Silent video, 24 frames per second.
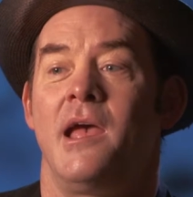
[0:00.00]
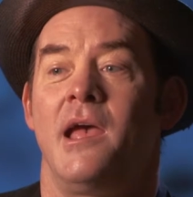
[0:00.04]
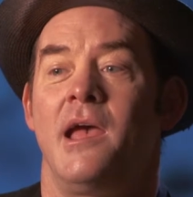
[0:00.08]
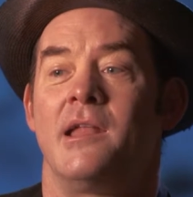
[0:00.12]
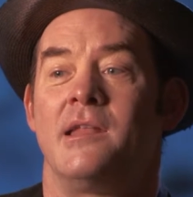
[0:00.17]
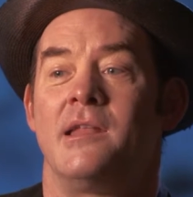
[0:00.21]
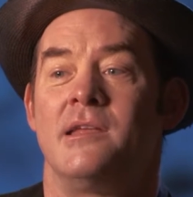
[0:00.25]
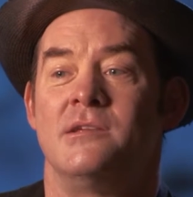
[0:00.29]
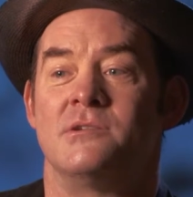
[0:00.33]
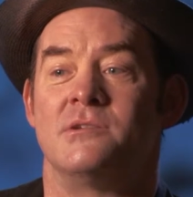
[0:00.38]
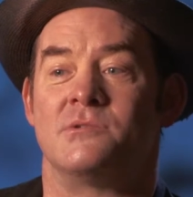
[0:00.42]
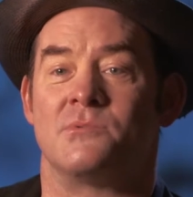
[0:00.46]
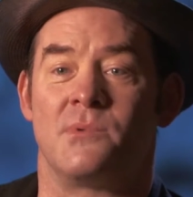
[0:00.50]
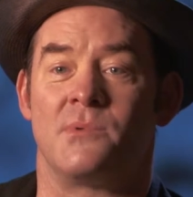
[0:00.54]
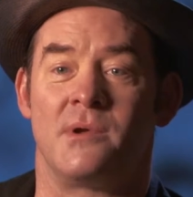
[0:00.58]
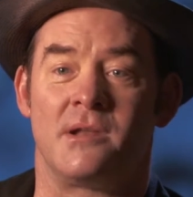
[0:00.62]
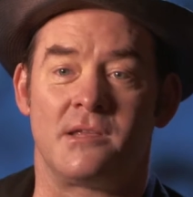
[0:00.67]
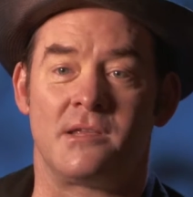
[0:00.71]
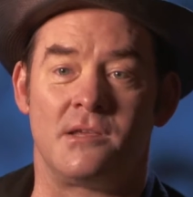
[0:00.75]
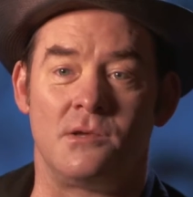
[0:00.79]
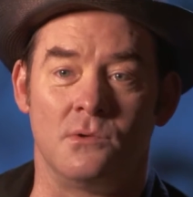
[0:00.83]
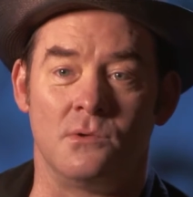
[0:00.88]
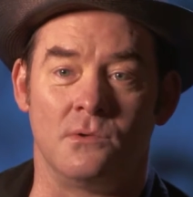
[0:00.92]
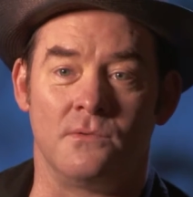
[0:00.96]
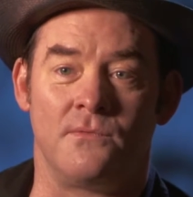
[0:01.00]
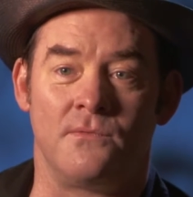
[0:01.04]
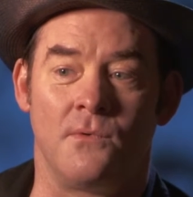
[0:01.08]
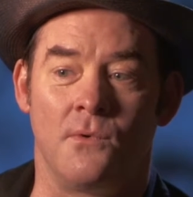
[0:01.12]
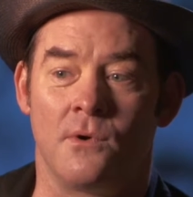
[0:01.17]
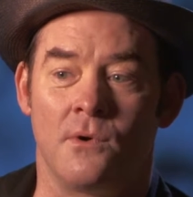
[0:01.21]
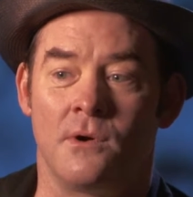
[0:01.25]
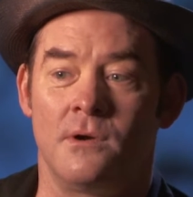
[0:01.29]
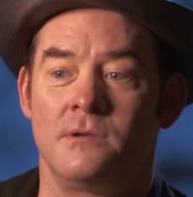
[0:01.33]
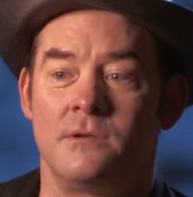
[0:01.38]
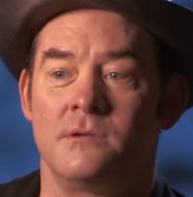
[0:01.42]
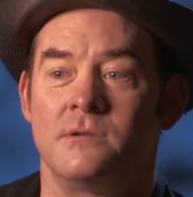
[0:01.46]
and he's ridiculed
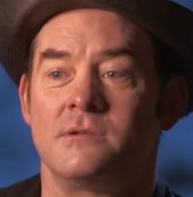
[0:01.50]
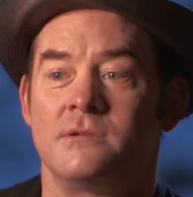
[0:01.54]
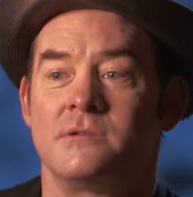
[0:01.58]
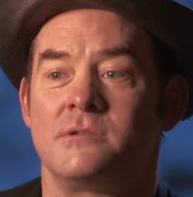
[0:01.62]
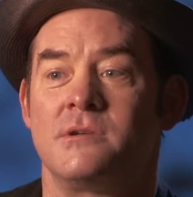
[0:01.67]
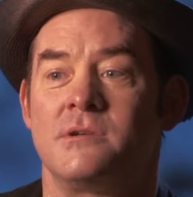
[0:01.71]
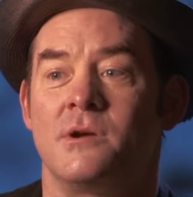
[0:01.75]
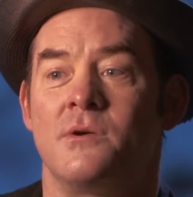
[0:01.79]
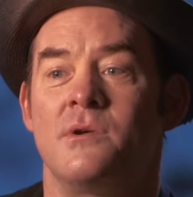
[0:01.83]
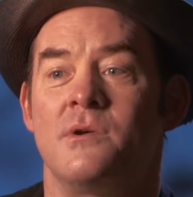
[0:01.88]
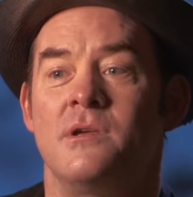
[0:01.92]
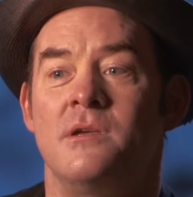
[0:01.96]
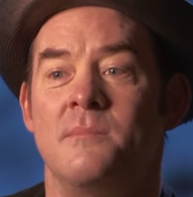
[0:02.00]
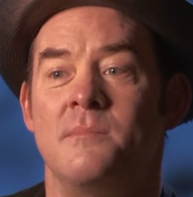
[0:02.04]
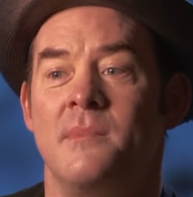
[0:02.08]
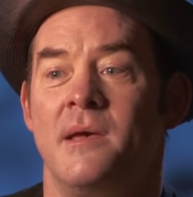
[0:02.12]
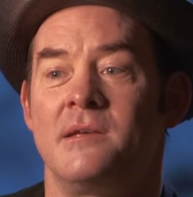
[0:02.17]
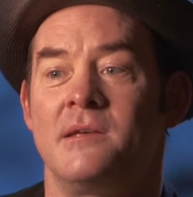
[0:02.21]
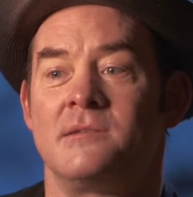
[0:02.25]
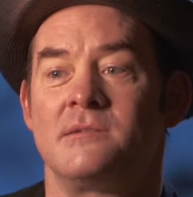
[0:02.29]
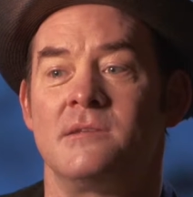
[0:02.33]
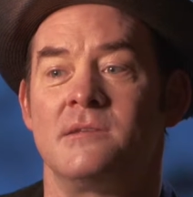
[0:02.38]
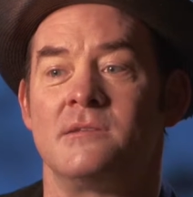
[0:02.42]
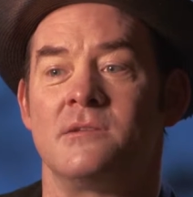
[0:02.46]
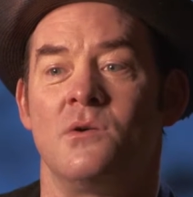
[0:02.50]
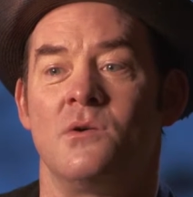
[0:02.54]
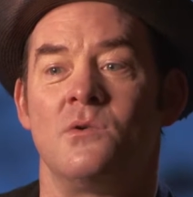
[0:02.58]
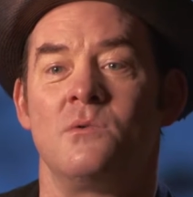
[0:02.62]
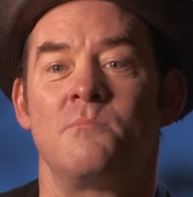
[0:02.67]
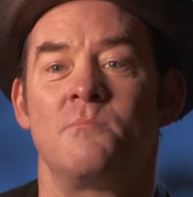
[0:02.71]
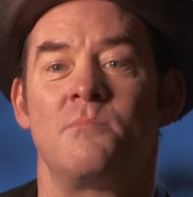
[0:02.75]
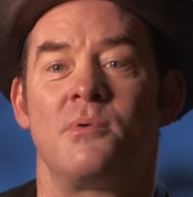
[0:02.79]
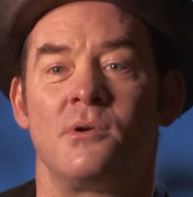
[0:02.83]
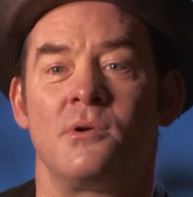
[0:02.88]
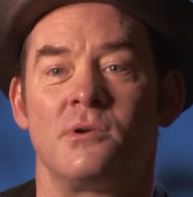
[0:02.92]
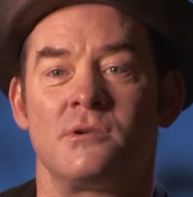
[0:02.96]
for it, so he makes his
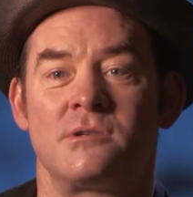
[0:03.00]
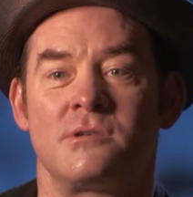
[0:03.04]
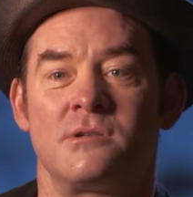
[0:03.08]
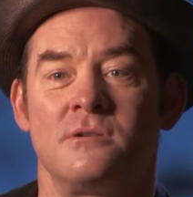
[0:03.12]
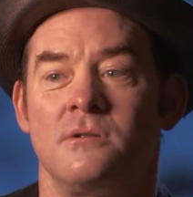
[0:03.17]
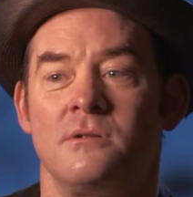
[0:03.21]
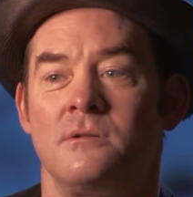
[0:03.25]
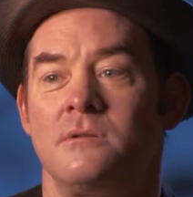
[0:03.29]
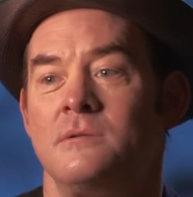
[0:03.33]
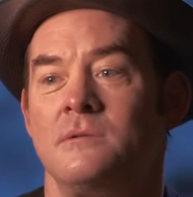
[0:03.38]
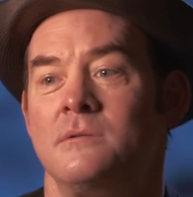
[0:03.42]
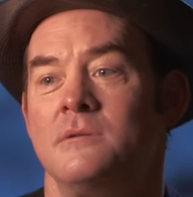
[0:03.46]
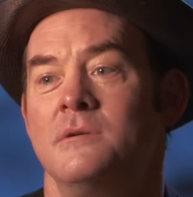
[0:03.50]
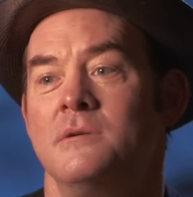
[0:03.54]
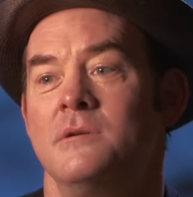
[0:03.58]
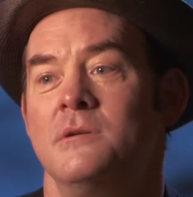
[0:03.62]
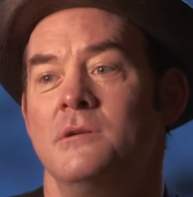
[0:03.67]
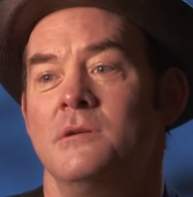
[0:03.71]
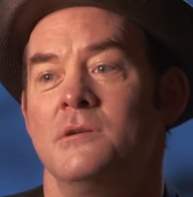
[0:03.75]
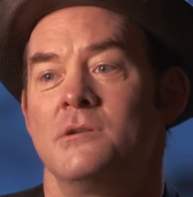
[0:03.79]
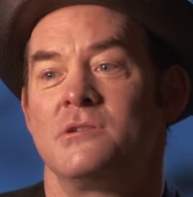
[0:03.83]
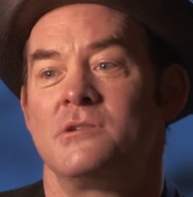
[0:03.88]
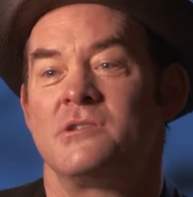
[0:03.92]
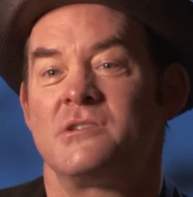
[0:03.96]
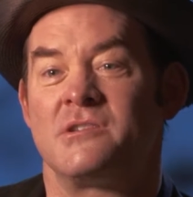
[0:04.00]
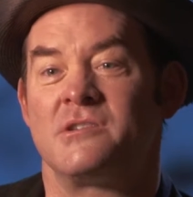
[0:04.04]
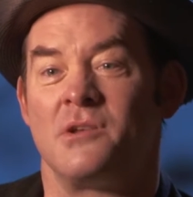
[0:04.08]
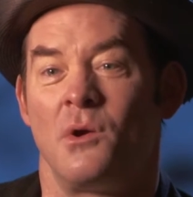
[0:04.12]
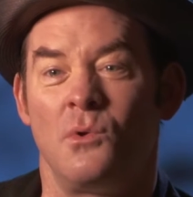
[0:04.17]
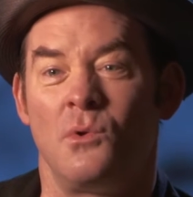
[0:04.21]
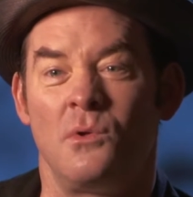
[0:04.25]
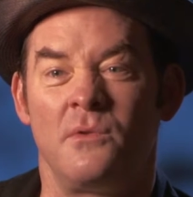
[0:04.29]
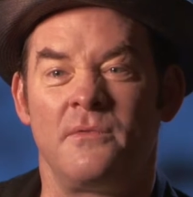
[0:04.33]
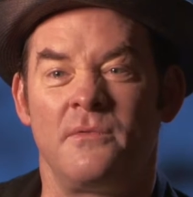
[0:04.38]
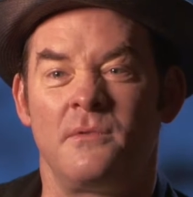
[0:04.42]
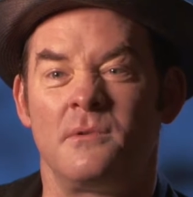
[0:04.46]
own personal
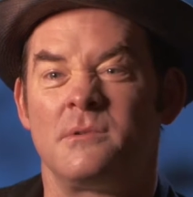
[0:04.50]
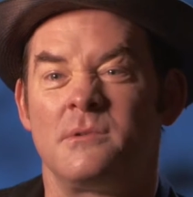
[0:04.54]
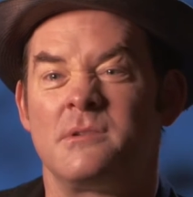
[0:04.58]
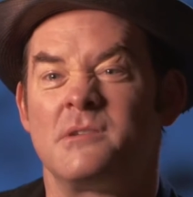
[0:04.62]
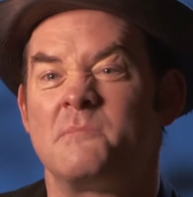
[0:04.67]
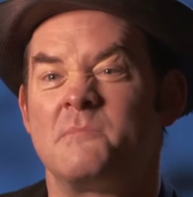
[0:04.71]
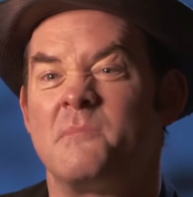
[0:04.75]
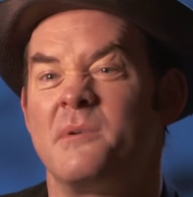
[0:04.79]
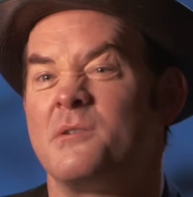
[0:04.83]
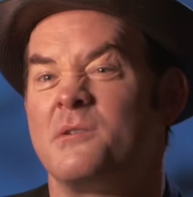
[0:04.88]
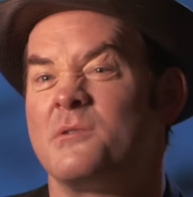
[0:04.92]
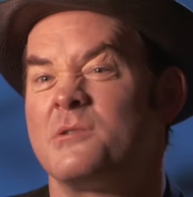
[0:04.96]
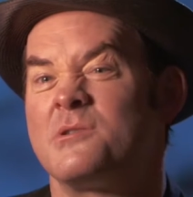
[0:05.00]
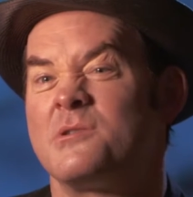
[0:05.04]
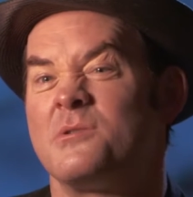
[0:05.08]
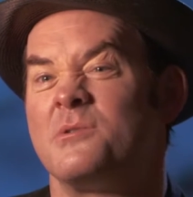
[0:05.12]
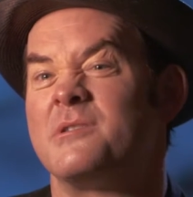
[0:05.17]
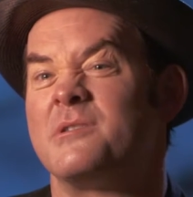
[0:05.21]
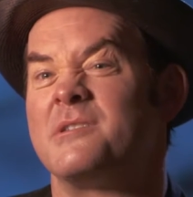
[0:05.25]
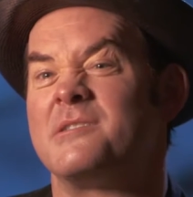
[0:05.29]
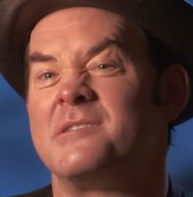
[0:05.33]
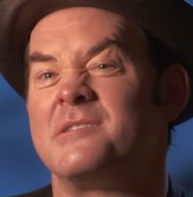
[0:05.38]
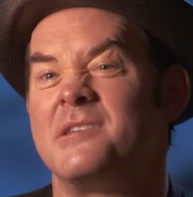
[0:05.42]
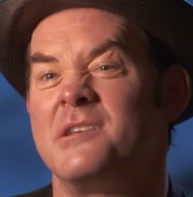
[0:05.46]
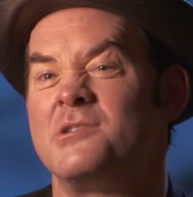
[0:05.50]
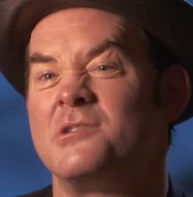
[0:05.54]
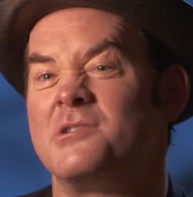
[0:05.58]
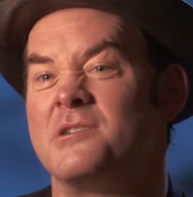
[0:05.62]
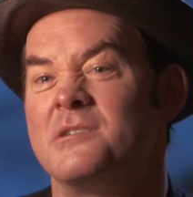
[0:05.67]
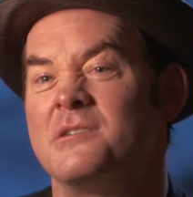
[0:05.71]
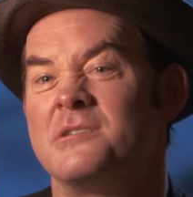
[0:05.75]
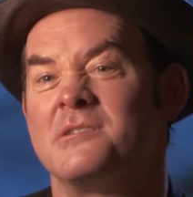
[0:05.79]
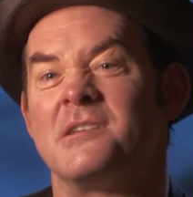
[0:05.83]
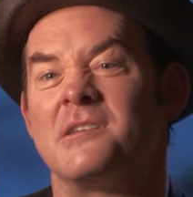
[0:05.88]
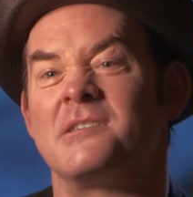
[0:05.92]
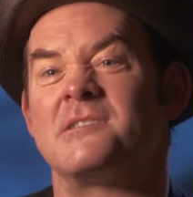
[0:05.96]
soulful spiritual
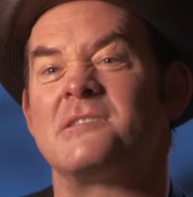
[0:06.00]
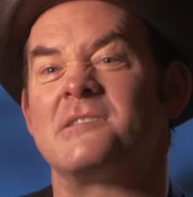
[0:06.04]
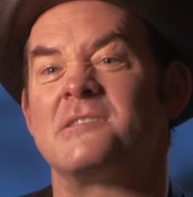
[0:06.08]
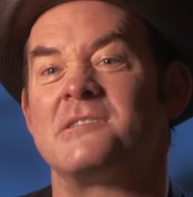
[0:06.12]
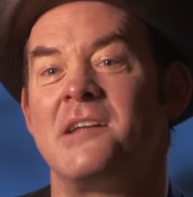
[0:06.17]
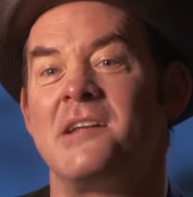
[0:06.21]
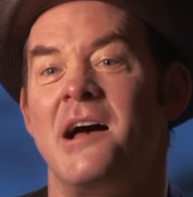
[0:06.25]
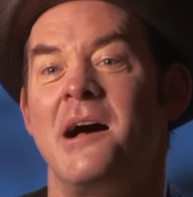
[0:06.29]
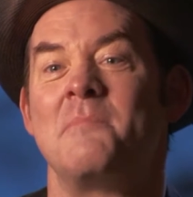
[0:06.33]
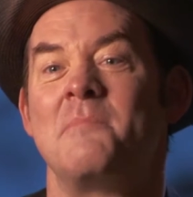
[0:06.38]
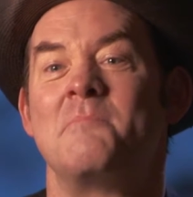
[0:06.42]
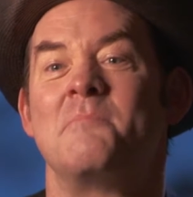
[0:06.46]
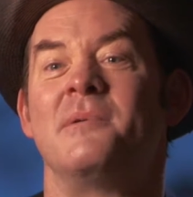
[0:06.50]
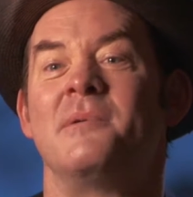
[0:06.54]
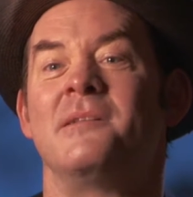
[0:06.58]
decision to stop